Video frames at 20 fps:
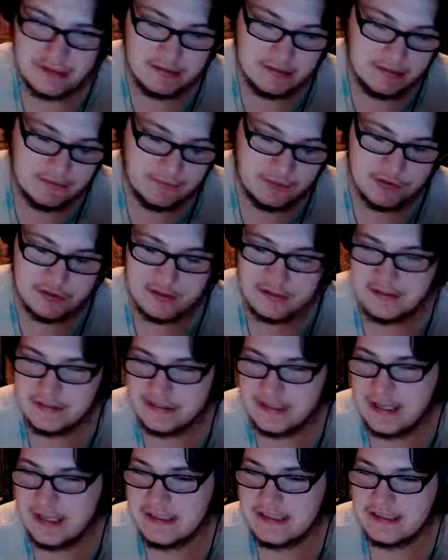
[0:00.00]
different things
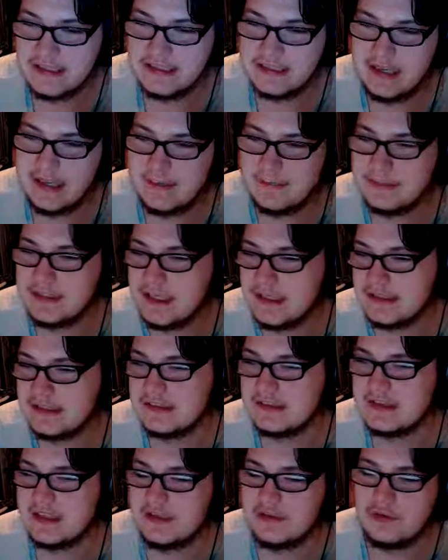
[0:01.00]
like that inside the game, text,
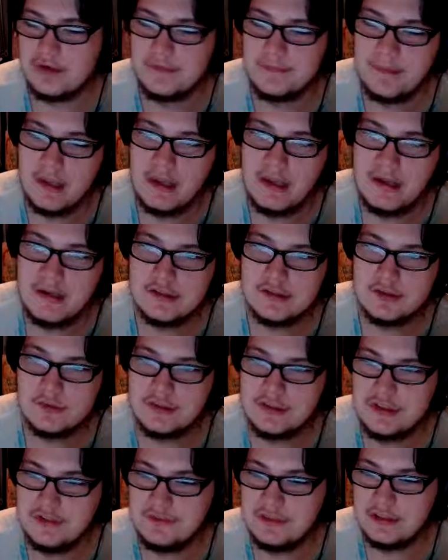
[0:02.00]
etc. So
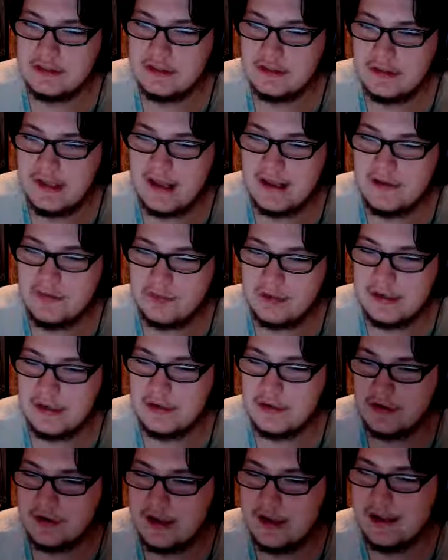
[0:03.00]
once you've done all that, you want to
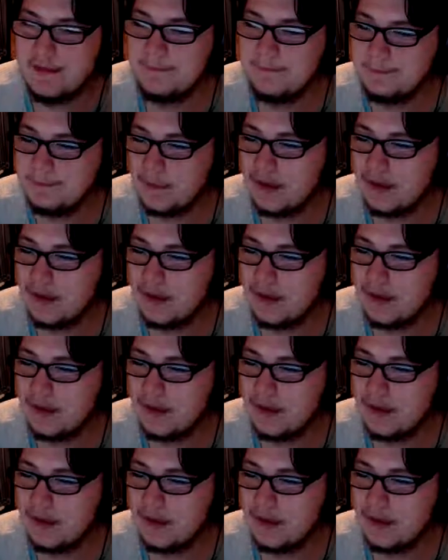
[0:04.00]
hit OK.